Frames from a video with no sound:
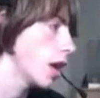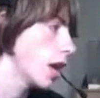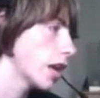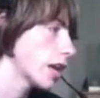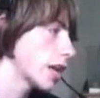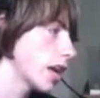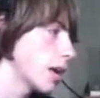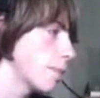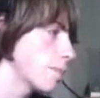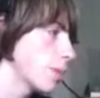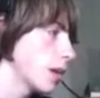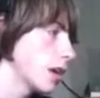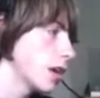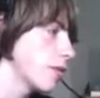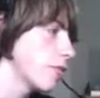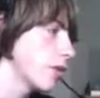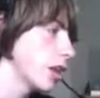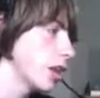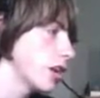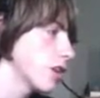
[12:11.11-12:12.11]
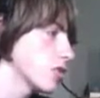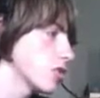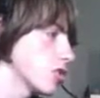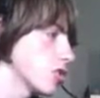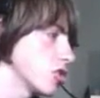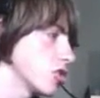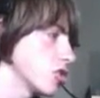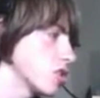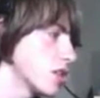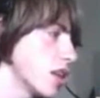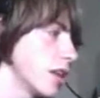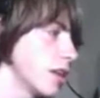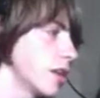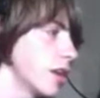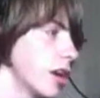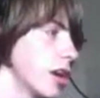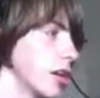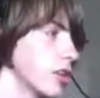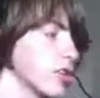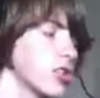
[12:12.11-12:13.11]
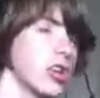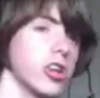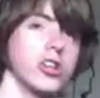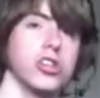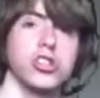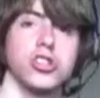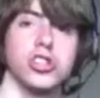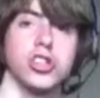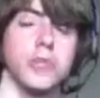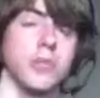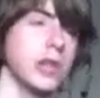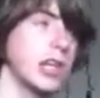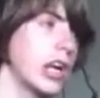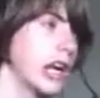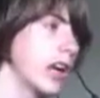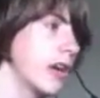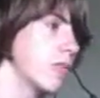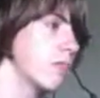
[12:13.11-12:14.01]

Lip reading: Gameplay videos such as Slender, Surgeon Simulator,